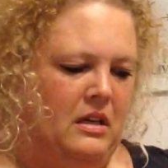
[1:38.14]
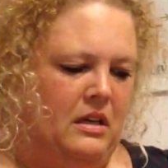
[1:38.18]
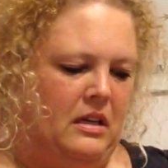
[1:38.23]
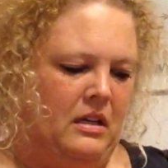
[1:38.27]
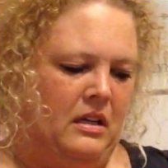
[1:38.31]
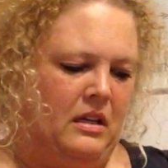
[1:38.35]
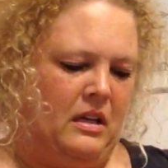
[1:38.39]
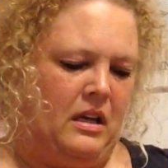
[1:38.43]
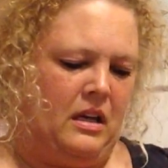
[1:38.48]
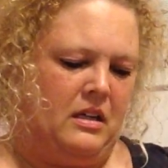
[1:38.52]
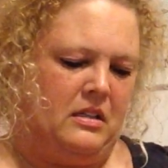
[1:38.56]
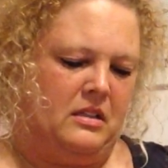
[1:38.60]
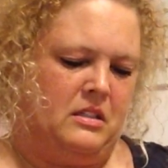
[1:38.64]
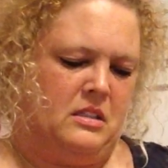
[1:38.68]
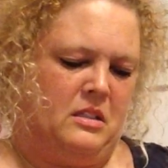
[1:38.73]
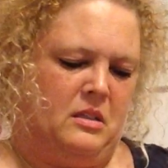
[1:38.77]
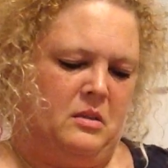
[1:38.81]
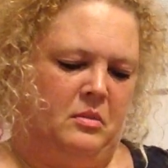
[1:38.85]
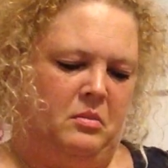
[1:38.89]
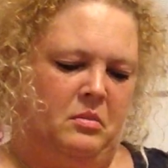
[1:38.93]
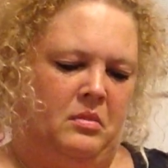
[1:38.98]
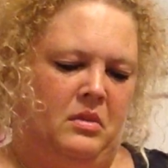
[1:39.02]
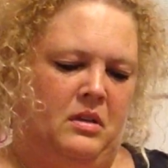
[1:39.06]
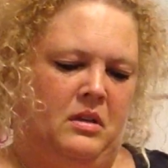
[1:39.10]
I got
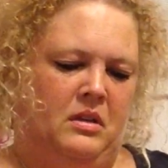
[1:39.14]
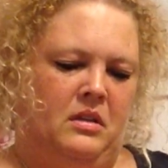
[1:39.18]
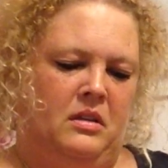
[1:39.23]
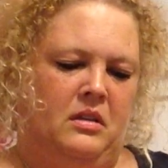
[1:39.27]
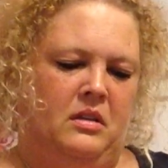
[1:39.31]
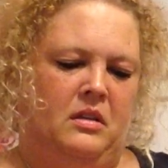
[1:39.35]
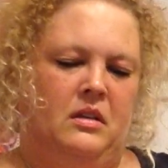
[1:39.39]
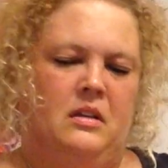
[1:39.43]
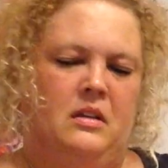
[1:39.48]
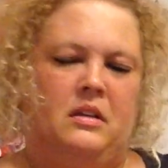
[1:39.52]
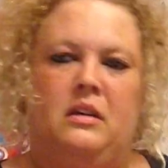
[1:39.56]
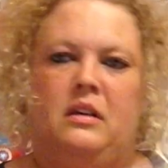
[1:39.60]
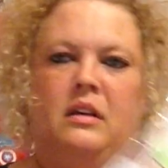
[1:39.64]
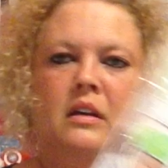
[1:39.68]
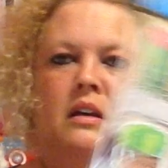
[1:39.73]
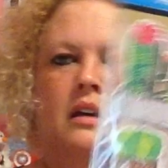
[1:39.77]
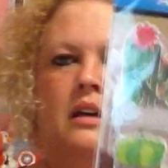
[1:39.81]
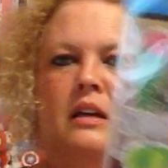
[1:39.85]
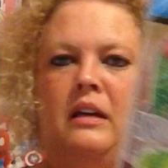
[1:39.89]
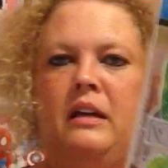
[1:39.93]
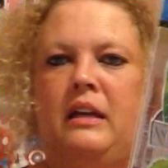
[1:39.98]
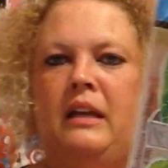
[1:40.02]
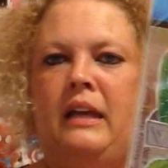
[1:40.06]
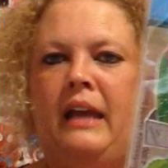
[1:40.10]
some
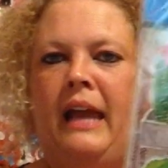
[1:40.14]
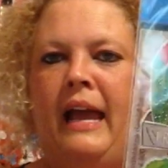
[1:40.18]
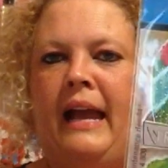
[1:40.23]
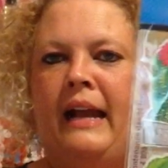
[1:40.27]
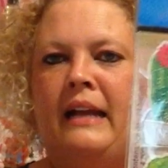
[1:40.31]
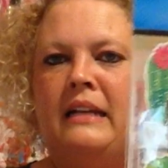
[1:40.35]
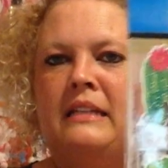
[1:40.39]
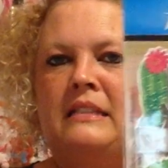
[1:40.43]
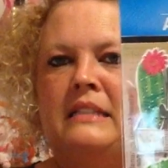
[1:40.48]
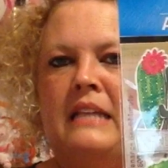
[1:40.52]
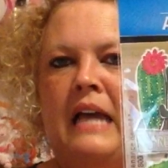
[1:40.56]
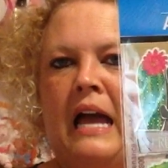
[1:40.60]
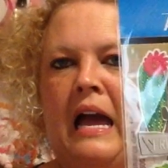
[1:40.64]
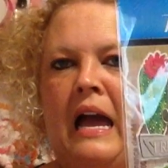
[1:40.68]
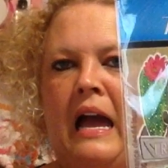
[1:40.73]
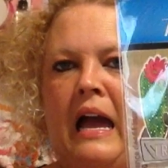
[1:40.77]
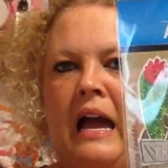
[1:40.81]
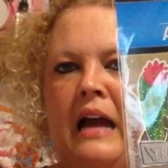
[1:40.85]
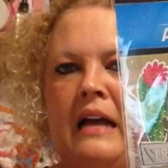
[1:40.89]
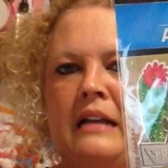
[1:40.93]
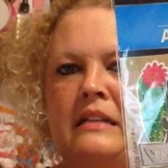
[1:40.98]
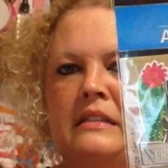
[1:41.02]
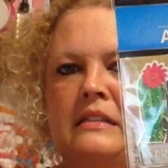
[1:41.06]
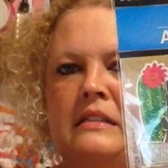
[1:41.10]

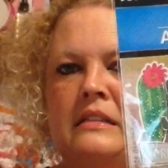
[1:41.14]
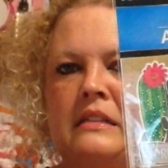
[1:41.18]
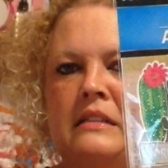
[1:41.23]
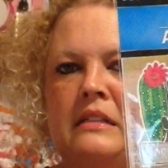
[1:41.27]
cacti.